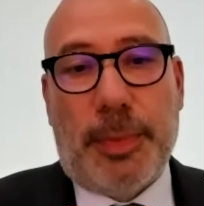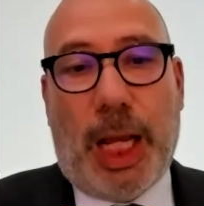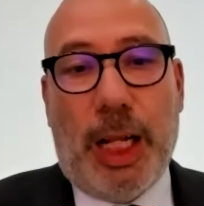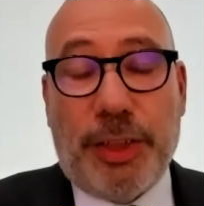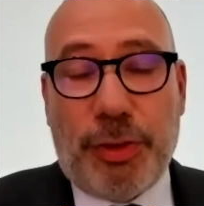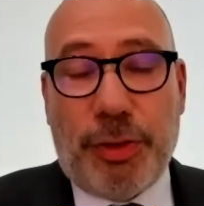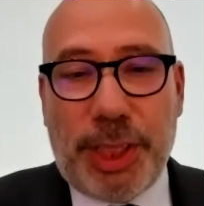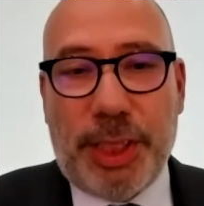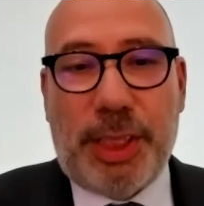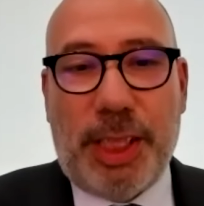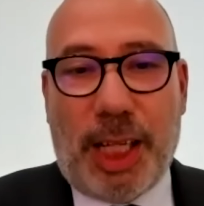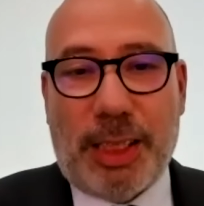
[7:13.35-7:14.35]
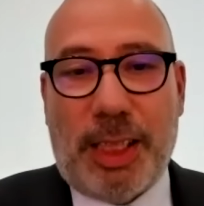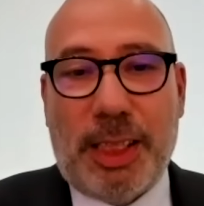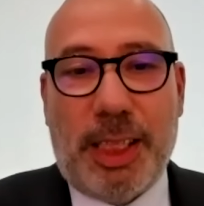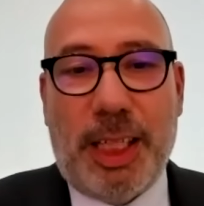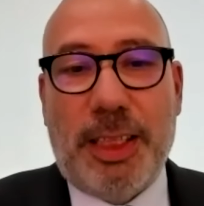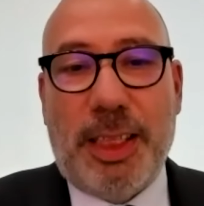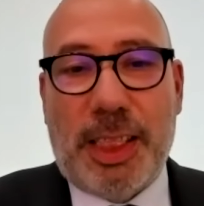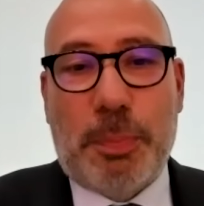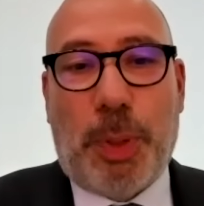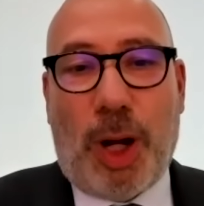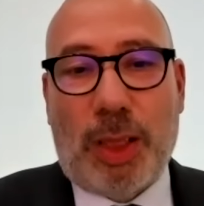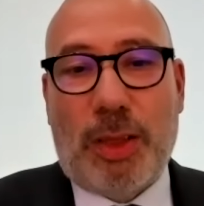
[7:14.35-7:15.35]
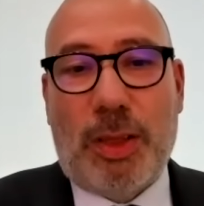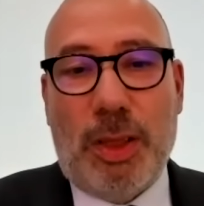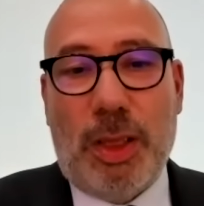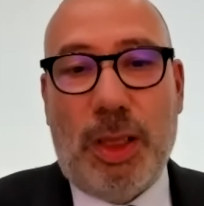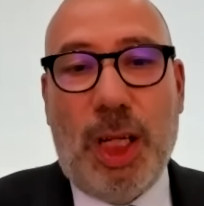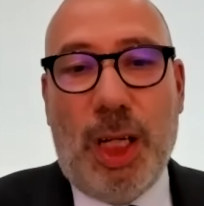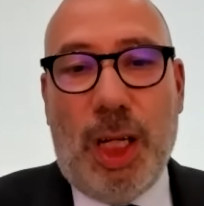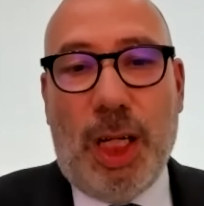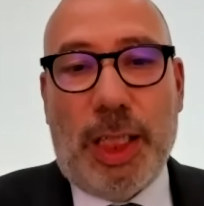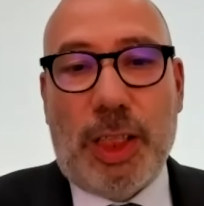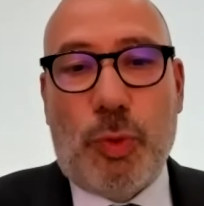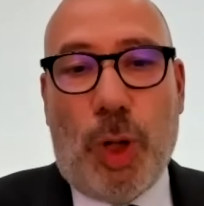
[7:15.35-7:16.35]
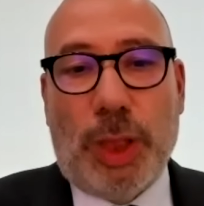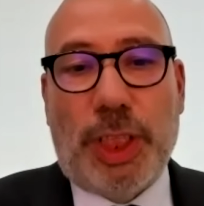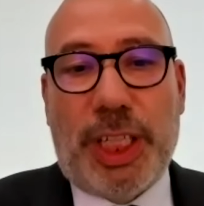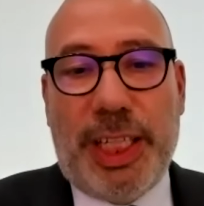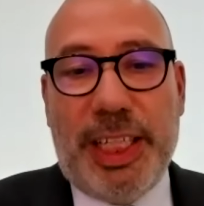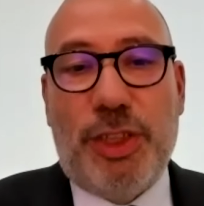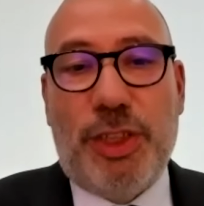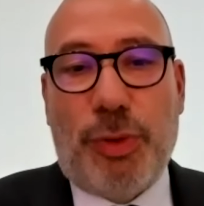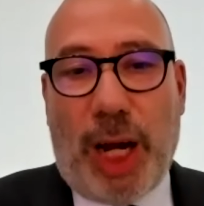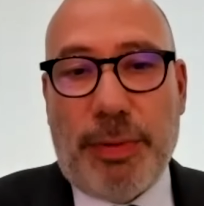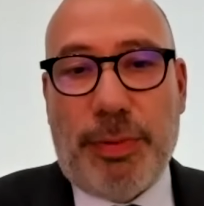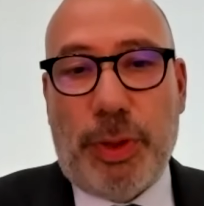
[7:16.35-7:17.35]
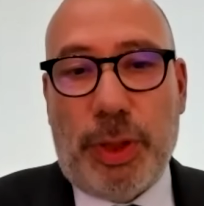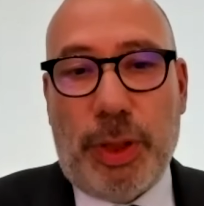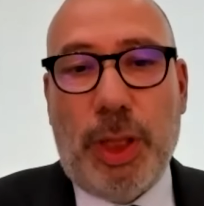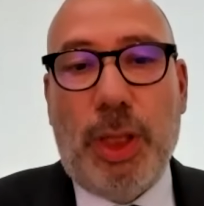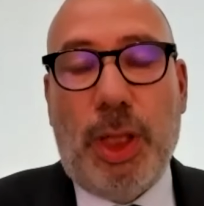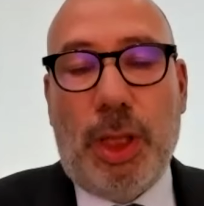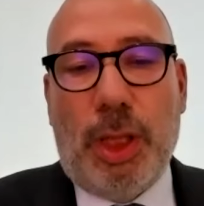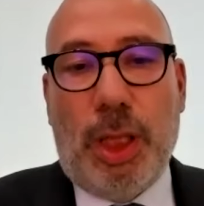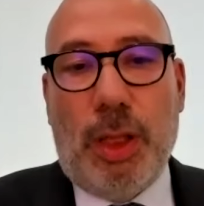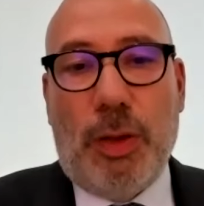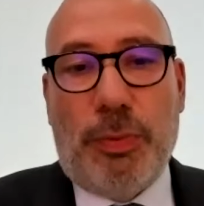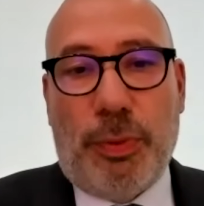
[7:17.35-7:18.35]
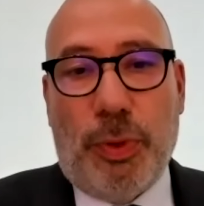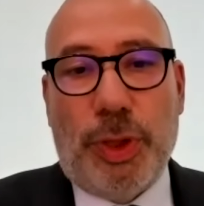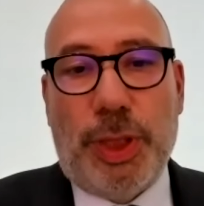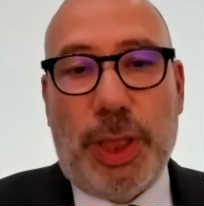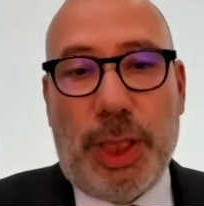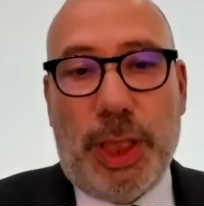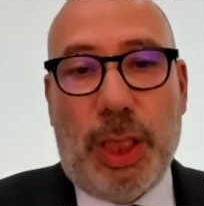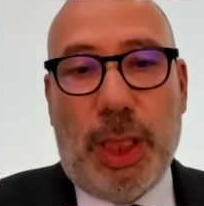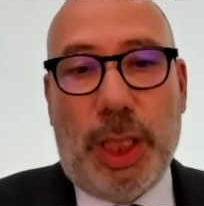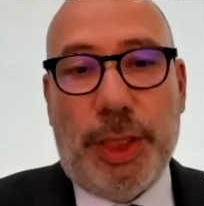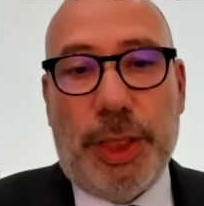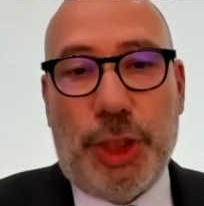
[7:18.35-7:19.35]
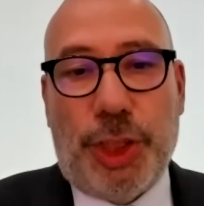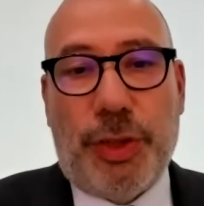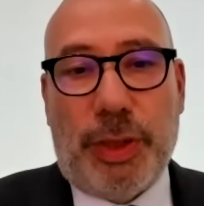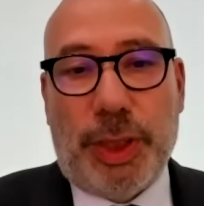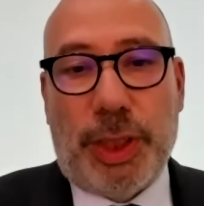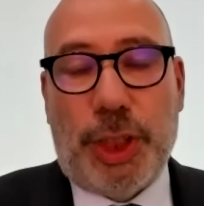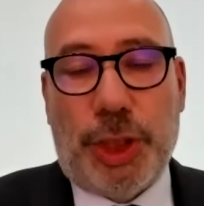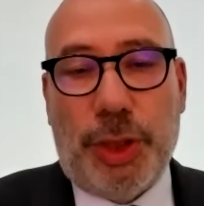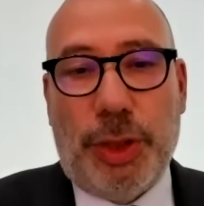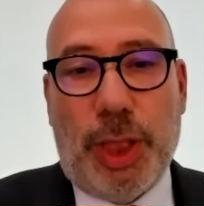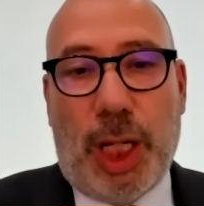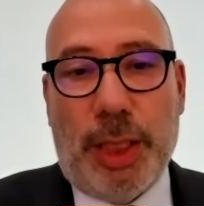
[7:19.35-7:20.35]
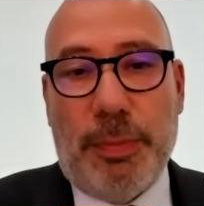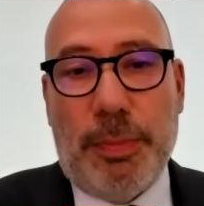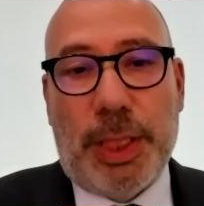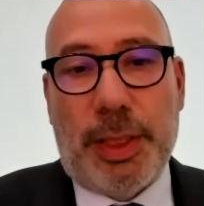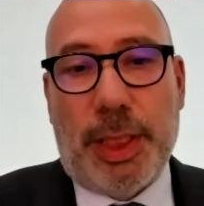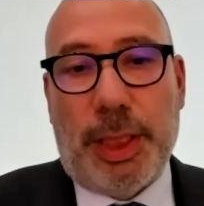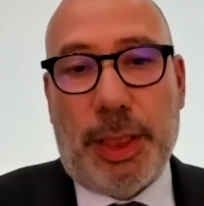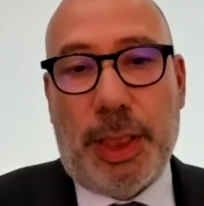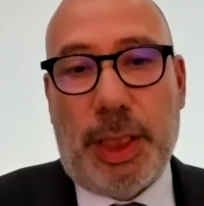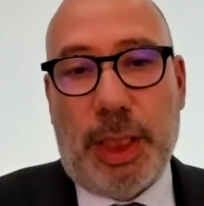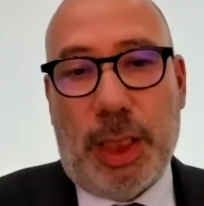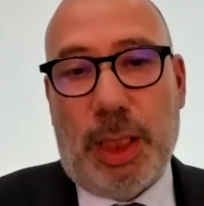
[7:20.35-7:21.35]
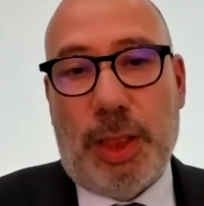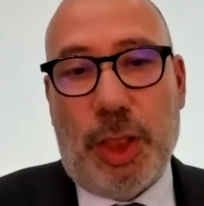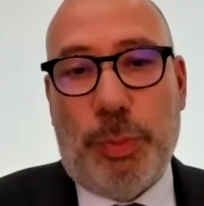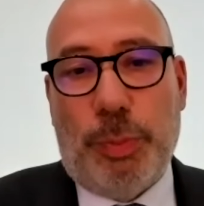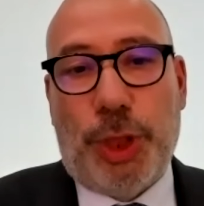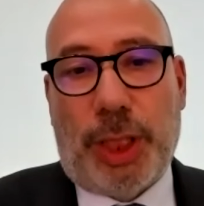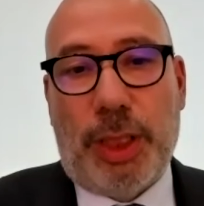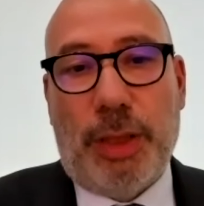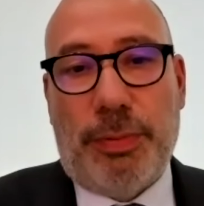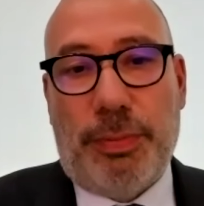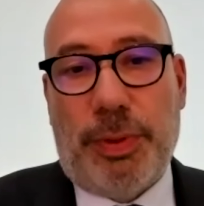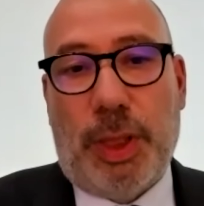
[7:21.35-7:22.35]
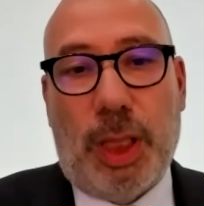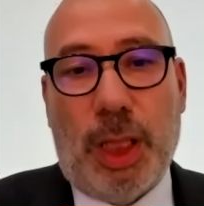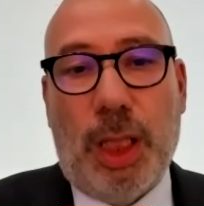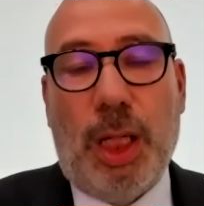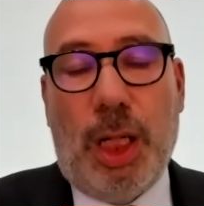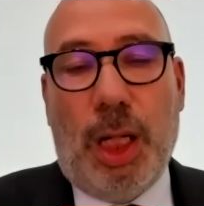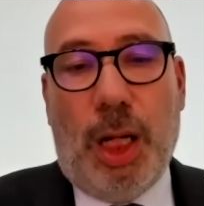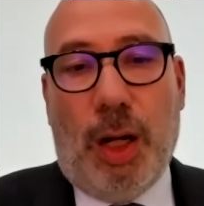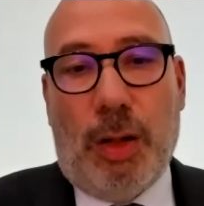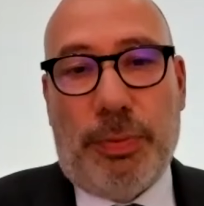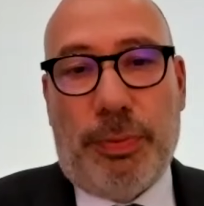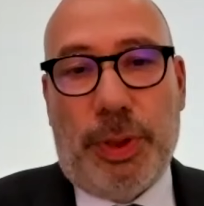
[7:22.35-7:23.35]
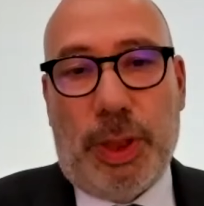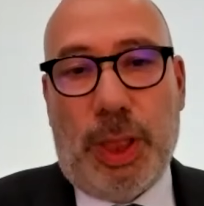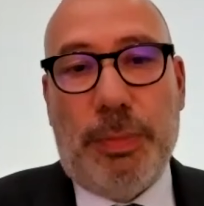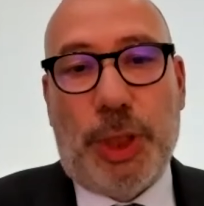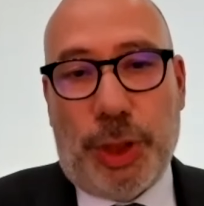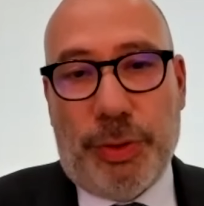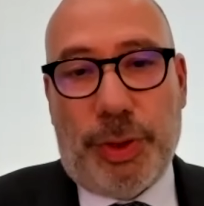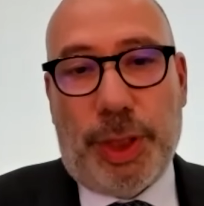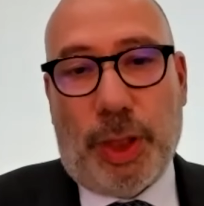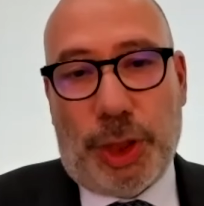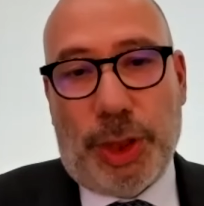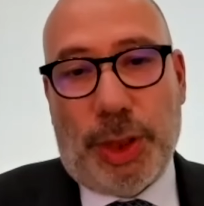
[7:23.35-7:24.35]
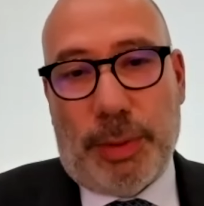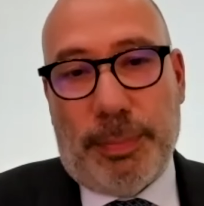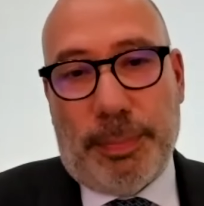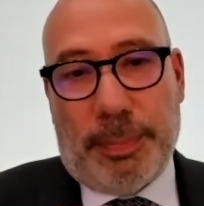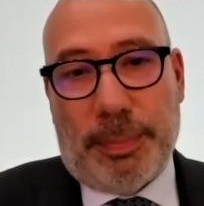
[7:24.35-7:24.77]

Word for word: Electricity, as I said, is part, uh, is one key driver uh, for the uh, energy transition and meeting the, uh, the objective of emission reductions.